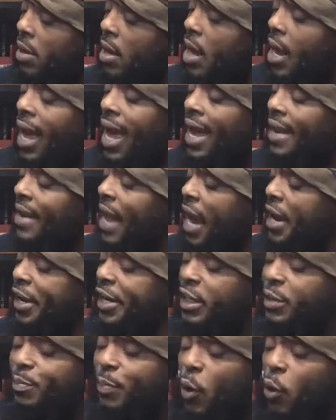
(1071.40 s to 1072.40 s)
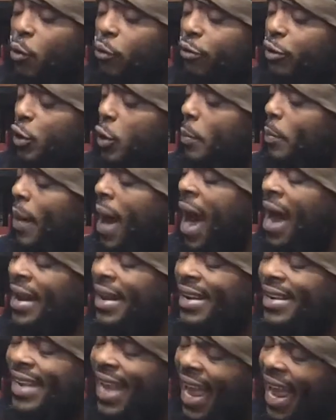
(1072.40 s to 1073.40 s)
and not expose her
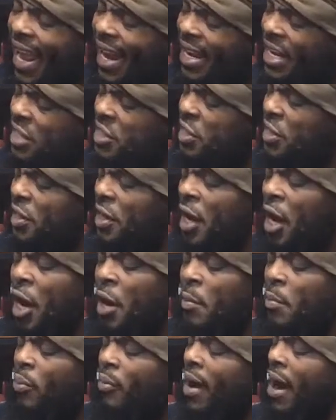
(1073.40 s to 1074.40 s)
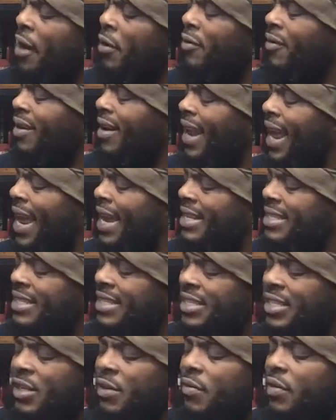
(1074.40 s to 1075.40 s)
body daily to the unbridled
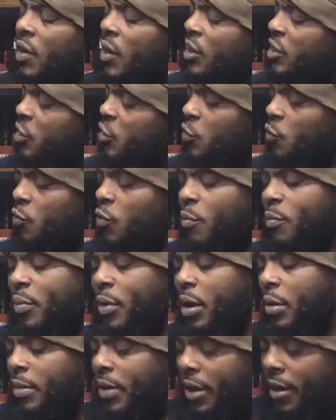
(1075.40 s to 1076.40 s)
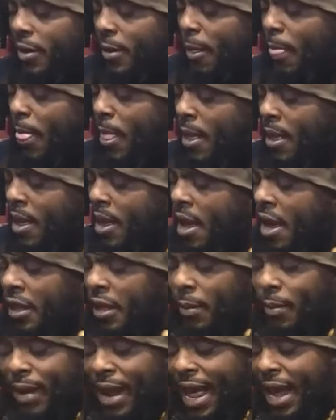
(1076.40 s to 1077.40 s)
glances of the general public.
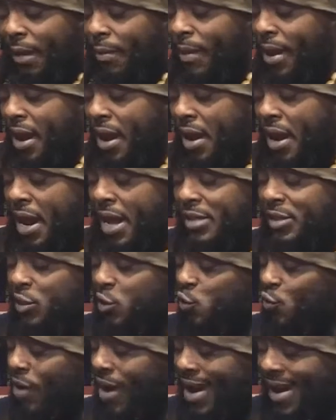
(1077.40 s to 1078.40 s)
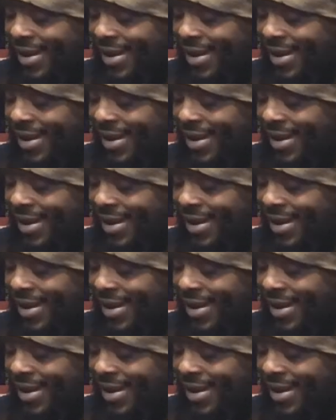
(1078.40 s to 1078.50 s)
The Black man has a trying